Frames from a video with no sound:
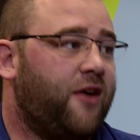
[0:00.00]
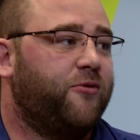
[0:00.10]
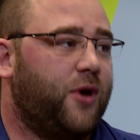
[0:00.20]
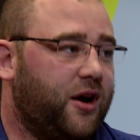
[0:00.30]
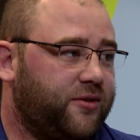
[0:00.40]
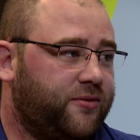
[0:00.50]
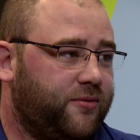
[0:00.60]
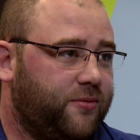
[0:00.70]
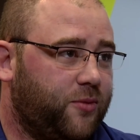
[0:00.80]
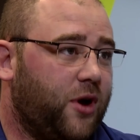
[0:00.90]
have
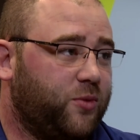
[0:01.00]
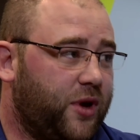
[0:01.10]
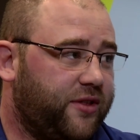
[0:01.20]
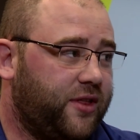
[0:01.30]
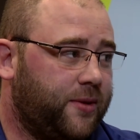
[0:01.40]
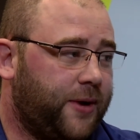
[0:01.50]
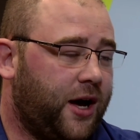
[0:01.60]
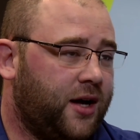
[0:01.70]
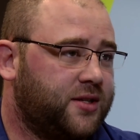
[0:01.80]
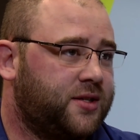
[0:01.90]
worked with in the
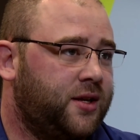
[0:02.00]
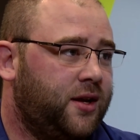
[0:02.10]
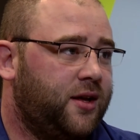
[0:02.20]
past,